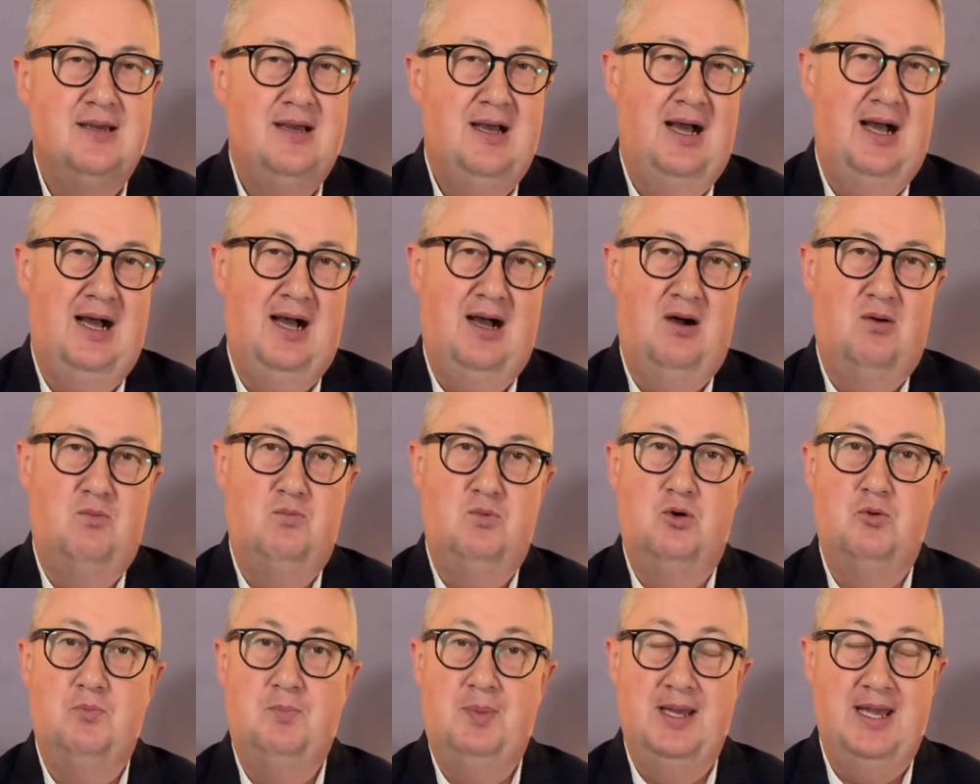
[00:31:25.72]

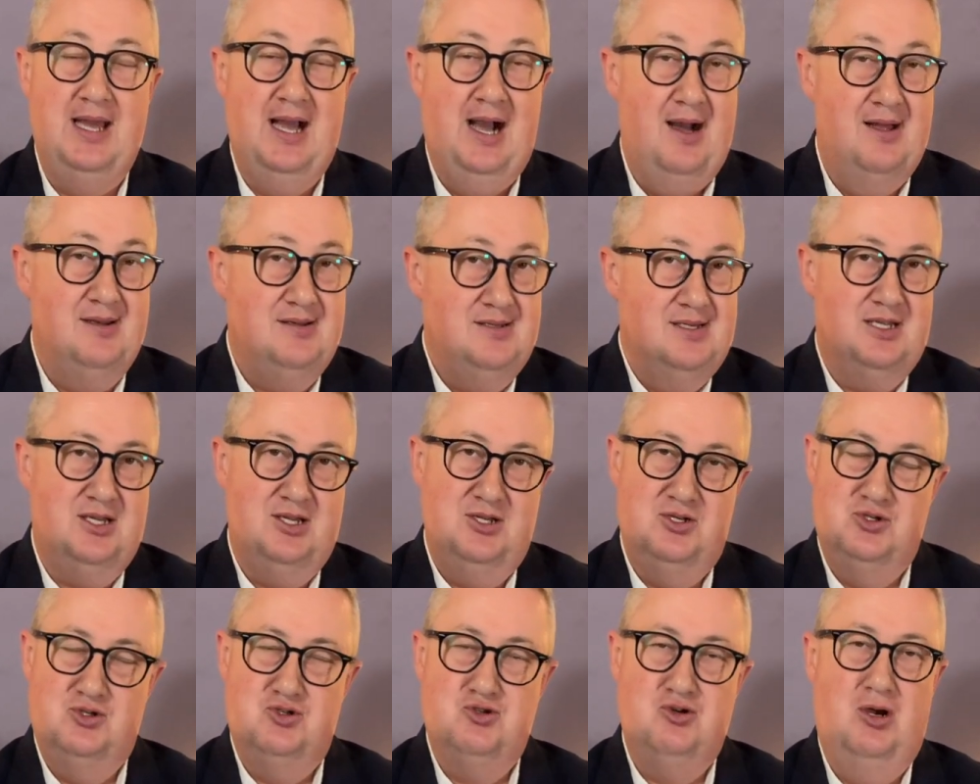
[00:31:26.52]
will be under
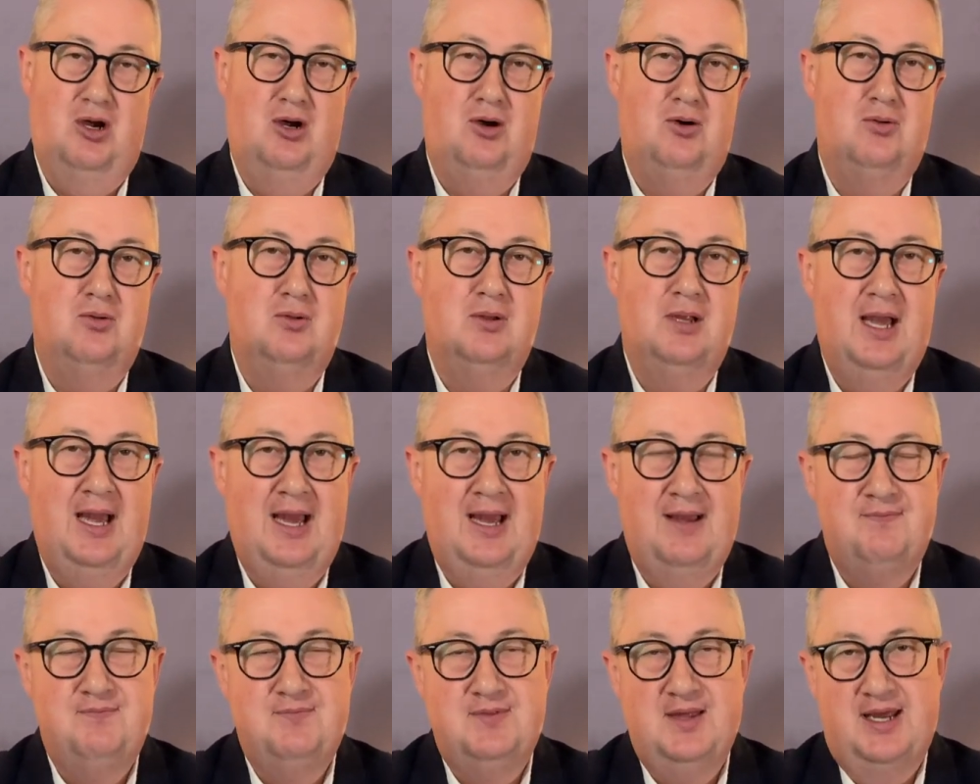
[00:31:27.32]
control
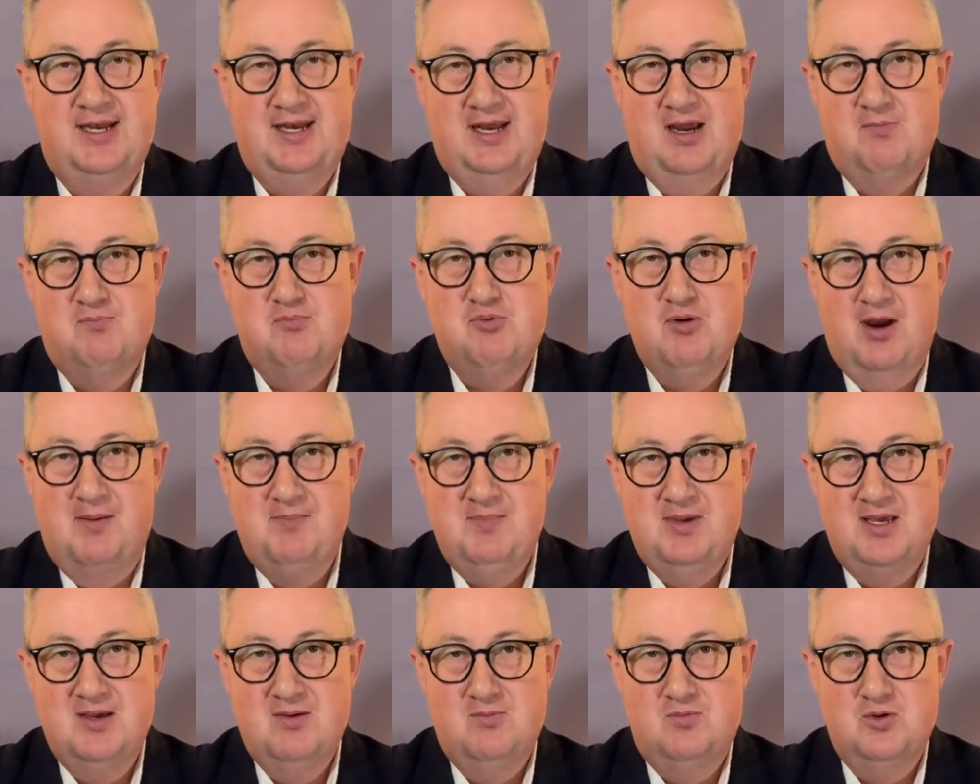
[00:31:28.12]
and that our
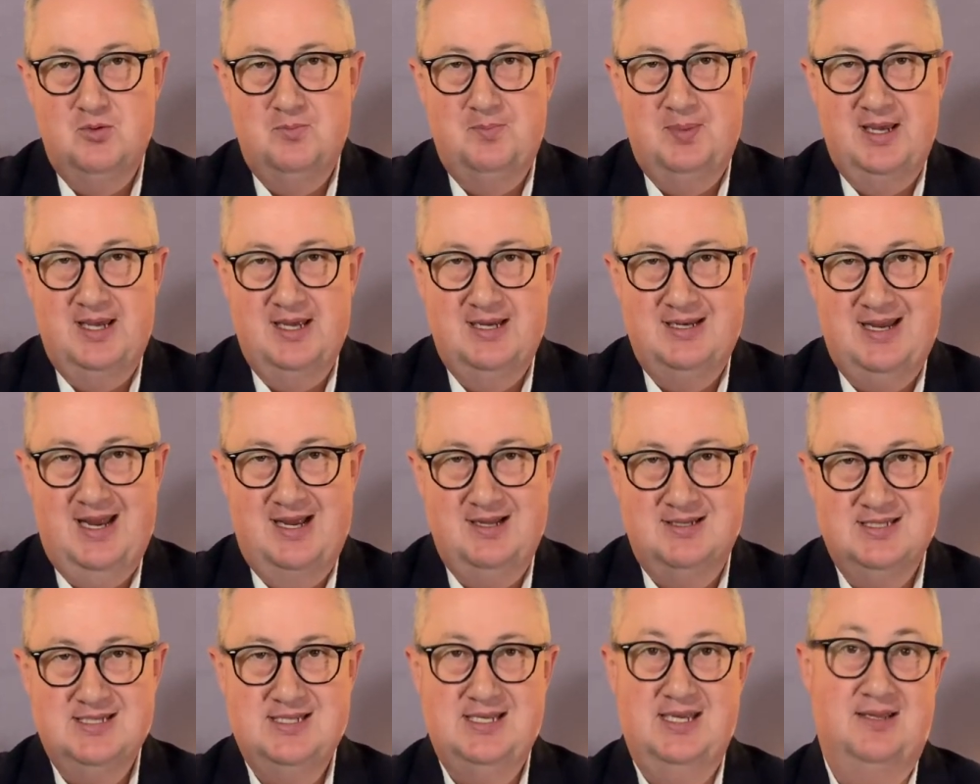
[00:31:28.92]
Premier will be
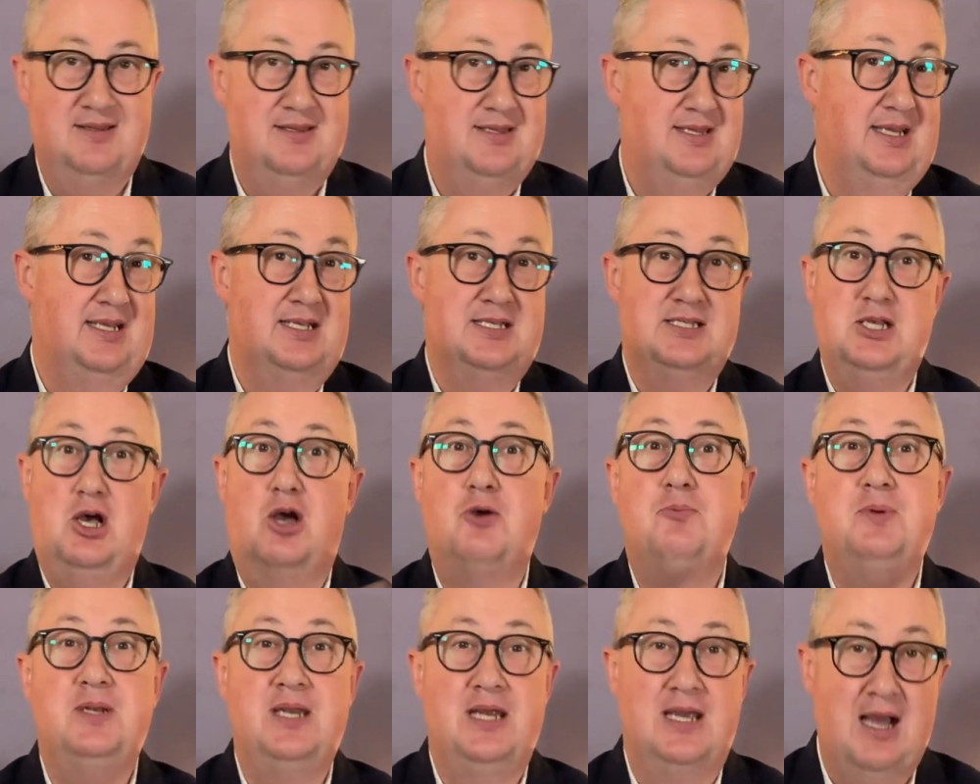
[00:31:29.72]
announcing things
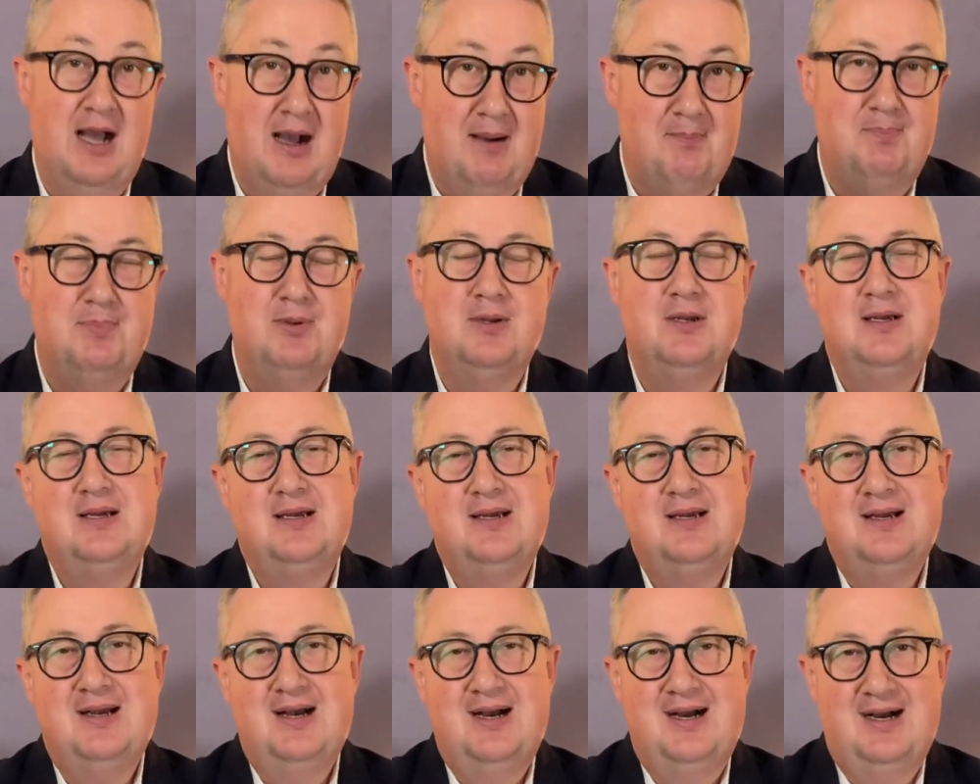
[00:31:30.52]
opening up
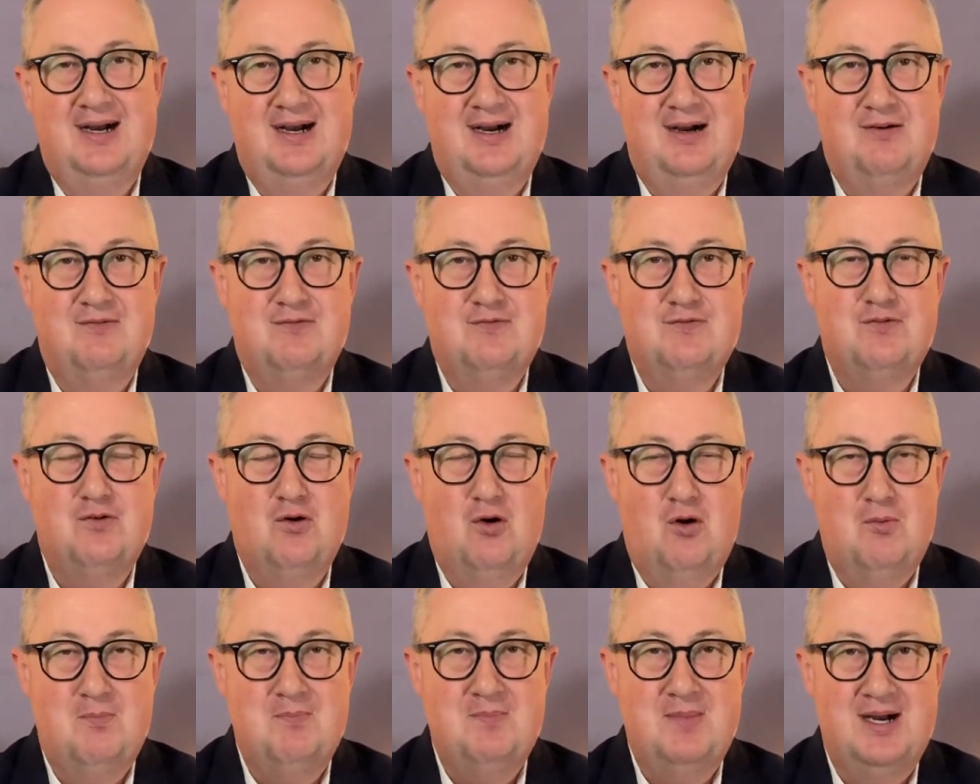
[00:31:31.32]

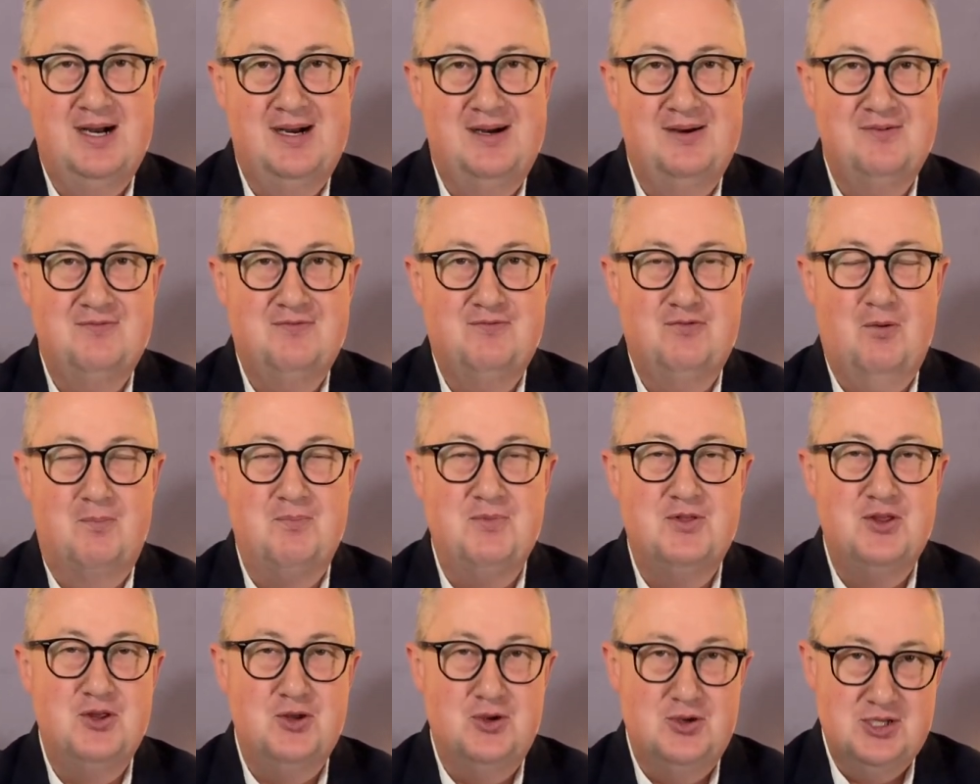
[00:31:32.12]
from
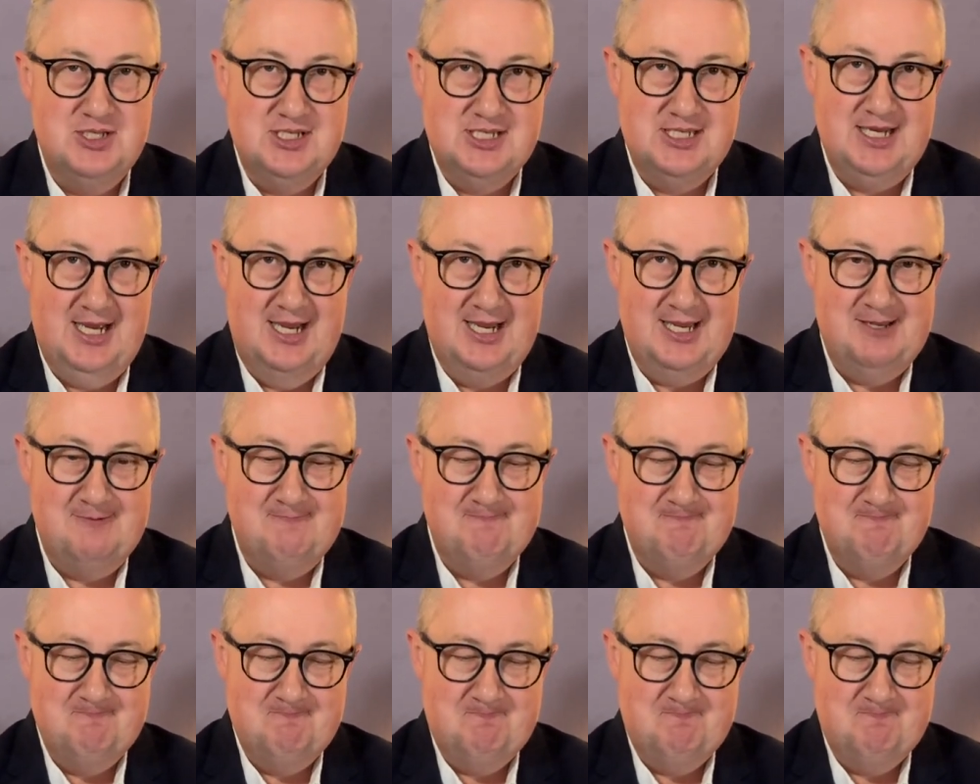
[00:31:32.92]
Thursday.